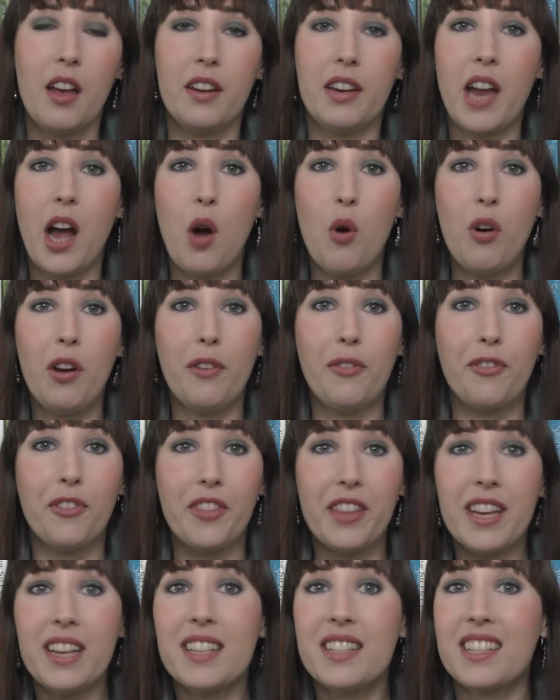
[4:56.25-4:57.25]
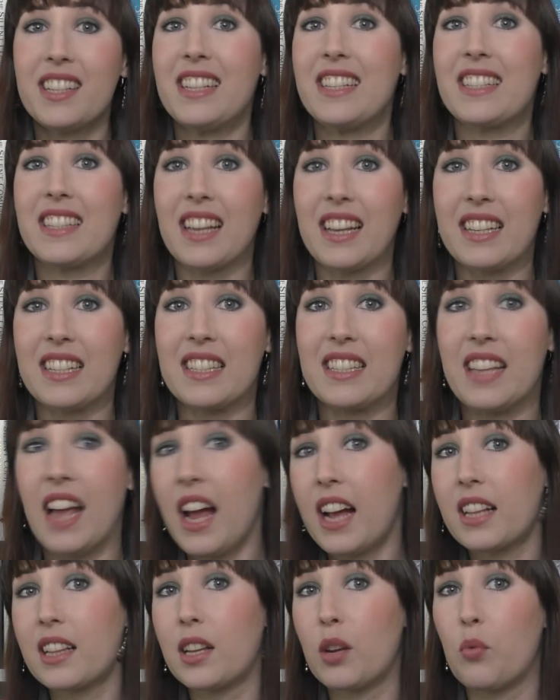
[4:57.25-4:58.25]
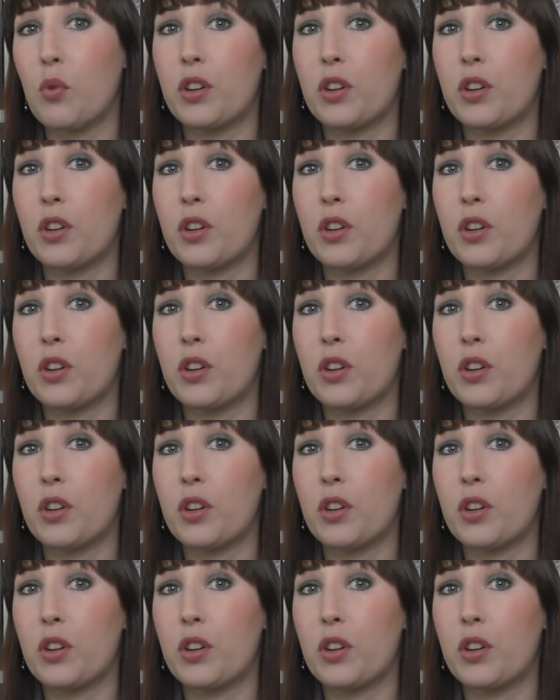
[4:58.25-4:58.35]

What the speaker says: Now, if this is exactly